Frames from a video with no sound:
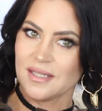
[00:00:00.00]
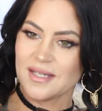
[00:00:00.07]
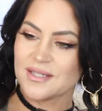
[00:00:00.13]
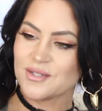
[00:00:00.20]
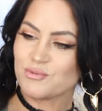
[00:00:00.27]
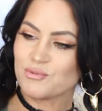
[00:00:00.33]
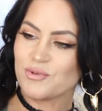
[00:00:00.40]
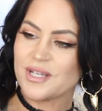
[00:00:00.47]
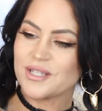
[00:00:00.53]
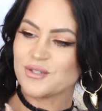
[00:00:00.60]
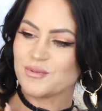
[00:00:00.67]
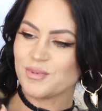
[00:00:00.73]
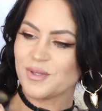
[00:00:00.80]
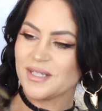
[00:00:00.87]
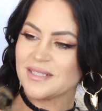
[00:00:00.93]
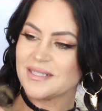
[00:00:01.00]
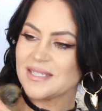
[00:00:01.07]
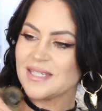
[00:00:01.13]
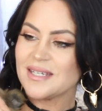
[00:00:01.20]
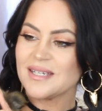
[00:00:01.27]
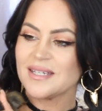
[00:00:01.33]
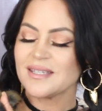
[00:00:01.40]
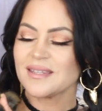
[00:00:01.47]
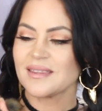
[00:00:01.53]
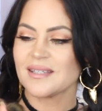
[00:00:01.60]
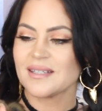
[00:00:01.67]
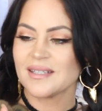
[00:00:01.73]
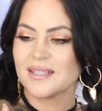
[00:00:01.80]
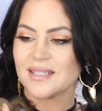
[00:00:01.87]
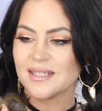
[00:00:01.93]
he has razor blade teeth,
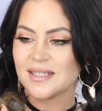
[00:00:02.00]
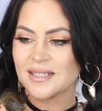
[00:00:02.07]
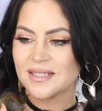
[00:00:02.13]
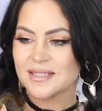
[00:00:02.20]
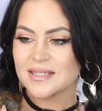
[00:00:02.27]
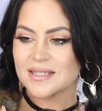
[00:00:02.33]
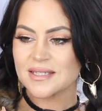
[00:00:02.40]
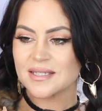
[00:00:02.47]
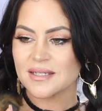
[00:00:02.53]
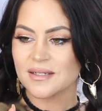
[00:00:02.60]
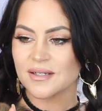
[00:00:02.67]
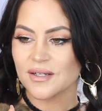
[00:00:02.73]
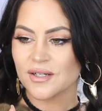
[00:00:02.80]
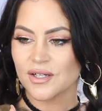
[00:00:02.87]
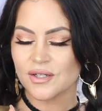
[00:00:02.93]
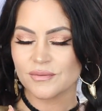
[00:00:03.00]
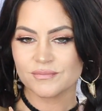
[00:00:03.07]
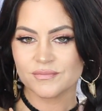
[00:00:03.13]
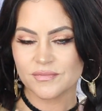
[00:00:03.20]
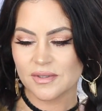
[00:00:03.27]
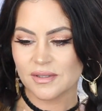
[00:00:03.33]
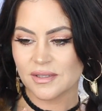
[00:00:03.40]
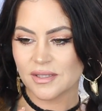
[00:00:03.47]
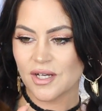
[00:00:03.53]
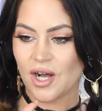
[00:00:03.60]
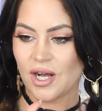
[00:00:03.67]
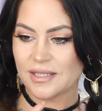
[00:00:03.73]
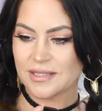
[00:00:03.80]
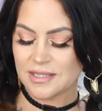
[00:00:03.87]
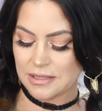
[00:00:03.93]
and he's
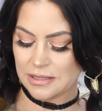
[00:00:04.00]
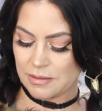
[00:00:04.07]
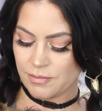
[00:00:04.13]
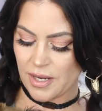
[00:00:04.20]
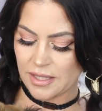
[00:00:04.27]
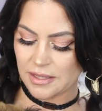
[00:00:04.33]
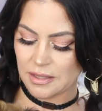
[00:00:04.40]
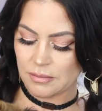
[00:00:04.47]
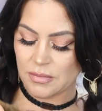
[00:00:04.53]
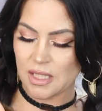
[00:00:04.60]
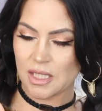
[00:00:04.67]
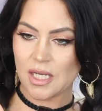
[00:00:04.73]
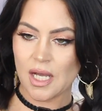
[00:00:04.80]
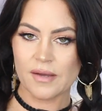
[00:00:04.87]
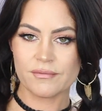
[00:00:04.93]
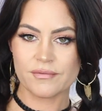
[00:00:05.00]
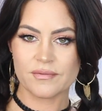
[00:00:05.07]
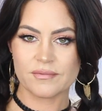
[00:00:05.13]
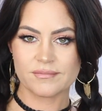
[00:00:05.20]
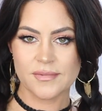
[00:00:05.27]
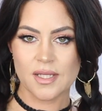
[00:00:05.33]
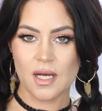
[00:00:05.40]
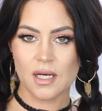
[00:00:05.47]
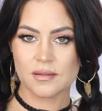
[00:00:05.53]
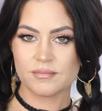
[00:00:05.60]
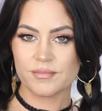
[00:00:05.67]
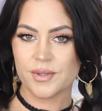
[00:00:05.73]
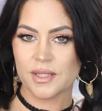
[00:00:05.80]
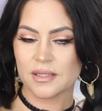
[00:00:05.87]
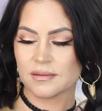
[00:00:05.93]
constantly biting me. I've
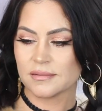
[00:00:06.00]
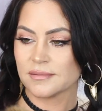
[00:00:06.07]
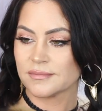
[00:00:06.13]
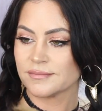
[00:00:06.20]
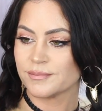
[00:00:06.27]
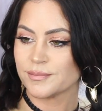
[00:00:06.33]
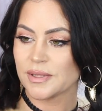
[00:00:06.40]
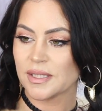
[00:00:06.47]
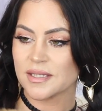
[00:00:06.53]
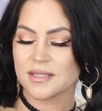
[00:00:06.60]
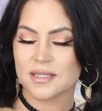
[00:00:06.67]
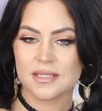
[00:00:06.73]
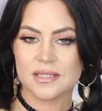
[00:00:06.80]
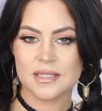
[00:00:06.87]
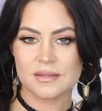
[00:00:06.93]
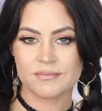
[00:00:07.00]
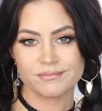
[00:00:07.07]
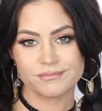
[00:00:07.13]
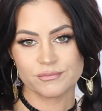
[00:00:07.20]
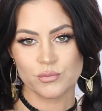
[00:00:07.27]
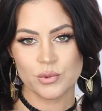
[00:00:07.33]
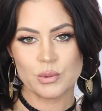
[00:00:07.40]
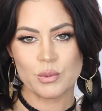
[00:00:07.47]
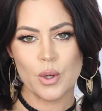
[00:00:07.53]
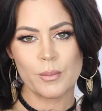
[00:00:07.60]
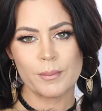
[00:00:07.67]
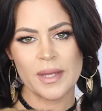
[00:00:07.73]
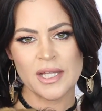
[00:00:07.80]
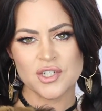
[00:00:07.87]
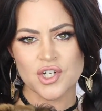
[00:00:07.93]
gotten bit in places we
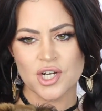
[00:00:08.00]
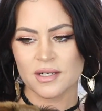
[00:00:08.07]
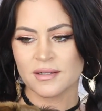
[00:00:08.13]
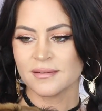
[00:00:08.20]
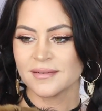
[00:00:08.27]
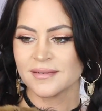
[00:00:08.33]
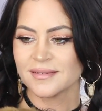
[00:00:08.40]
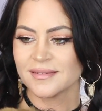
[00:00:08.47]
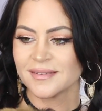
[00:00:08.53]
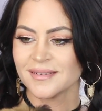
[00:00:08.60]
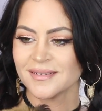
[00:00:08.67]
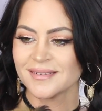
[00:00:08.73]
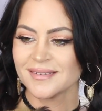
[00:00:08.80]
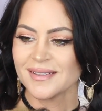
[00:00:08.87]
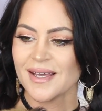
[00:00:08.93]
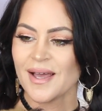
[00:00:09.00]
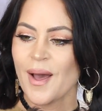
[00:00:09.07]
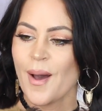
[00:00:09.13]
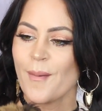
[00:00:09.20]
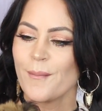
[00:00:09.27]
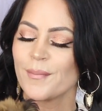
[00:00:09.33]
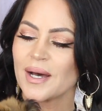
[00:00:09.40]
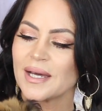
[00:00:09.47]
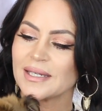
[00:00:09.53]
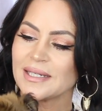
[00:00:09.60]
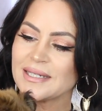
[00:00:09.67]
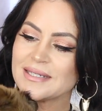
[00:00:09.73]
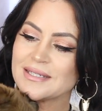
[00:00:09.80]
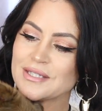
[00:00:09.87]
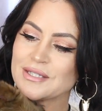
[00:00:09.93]
won't mention. But
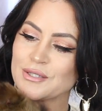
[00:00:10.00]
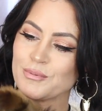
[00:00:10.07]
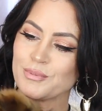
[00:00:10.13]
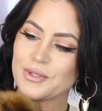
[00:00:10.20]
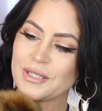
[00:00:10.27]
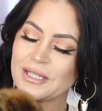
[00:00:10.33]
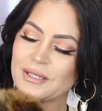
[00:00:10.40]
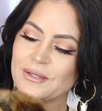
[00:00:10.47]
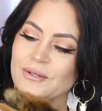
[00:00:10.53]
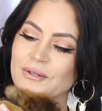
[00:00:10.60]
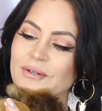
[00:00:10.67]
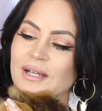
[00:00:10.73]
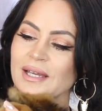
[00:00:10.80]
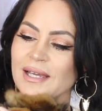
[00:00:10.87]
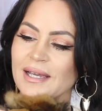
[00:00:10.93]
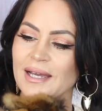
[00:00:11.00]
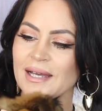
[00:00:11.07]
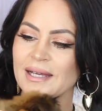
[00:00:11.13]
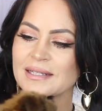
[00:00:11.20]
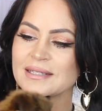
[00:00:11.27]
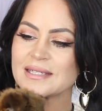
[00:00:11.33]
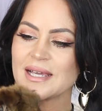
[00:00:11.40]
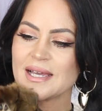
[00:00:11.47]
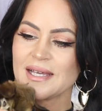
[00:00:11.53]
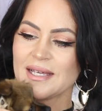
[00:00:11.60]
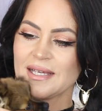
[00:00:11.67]
he is super cute, and